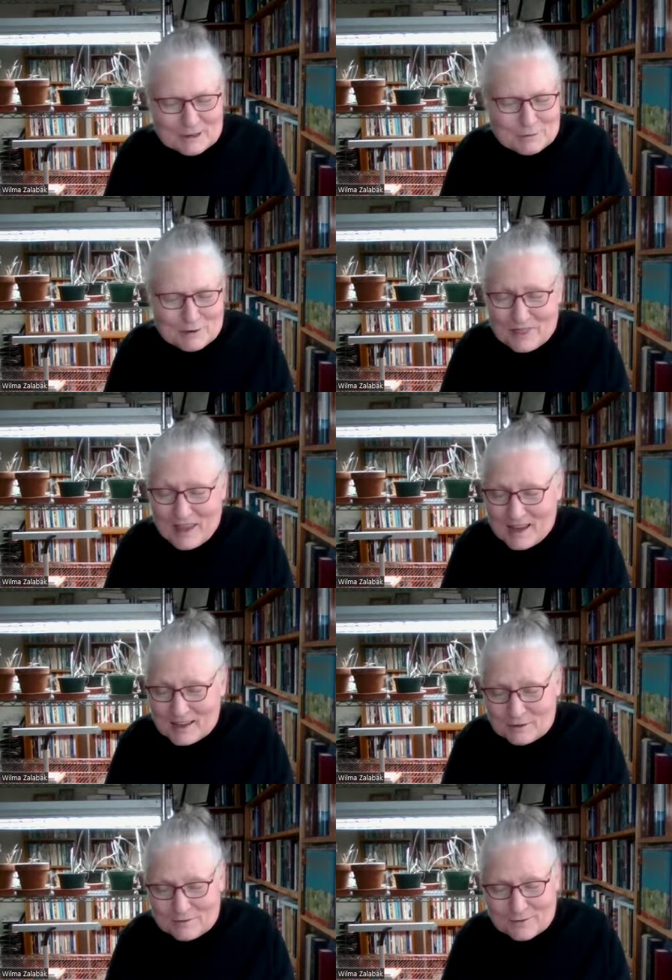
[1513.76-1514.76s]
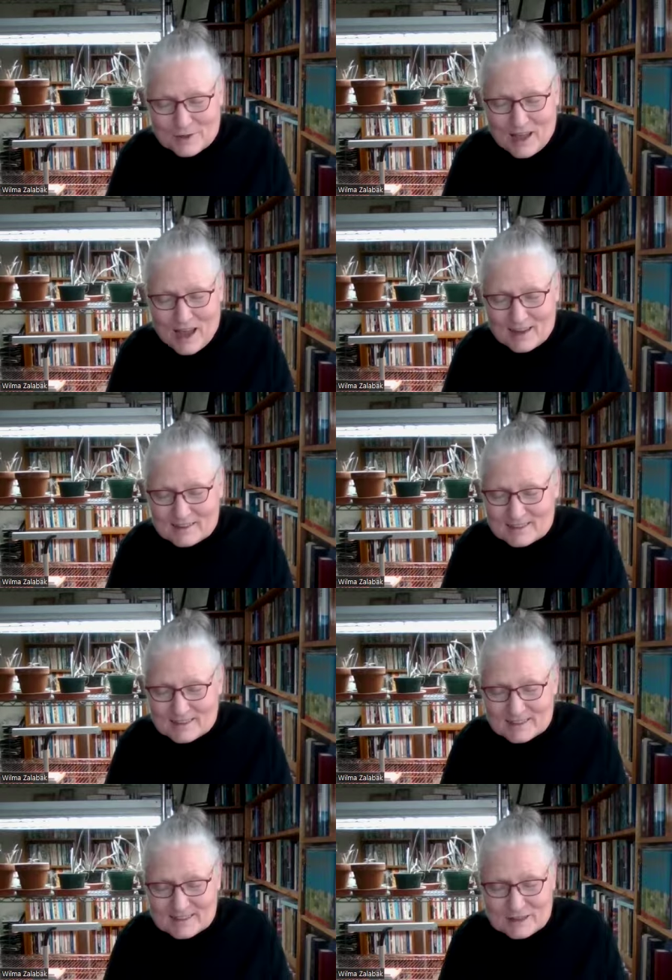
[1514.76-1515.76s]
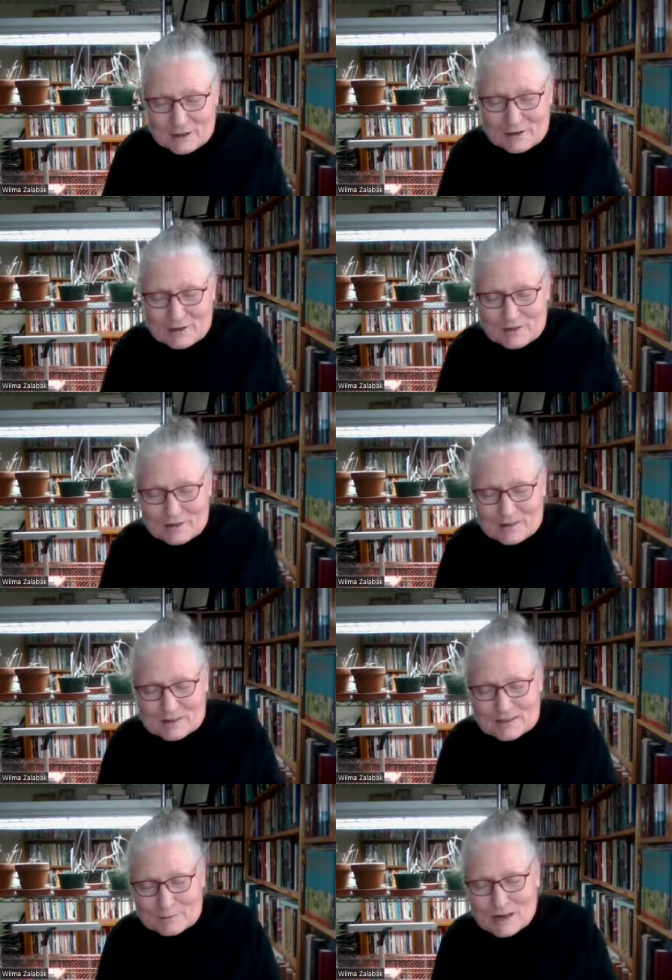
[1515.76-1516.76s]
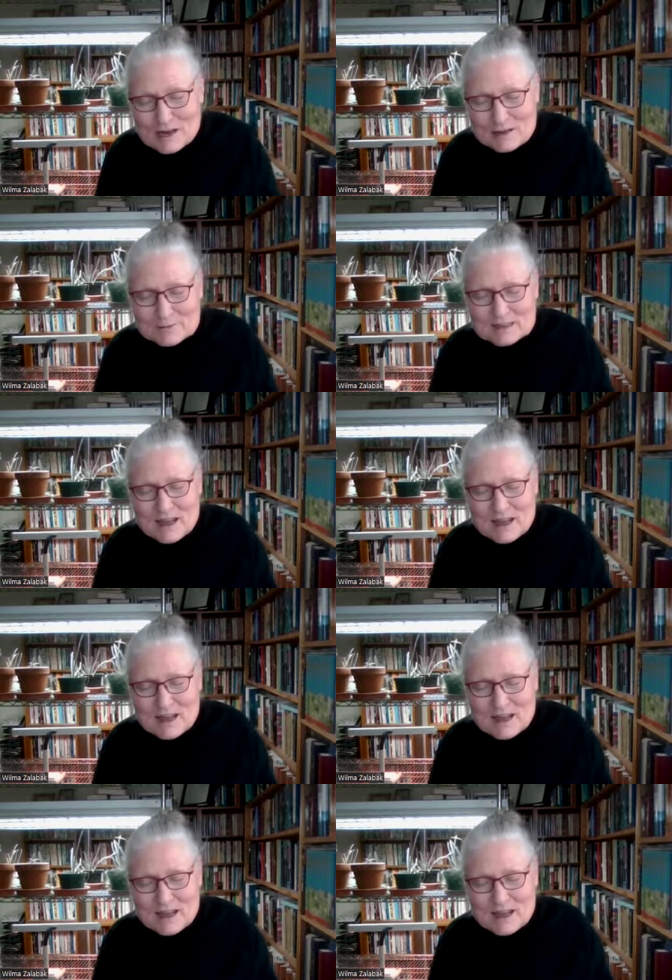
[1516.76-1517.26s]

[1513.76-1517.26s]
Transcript: We thank you for that. Sometimes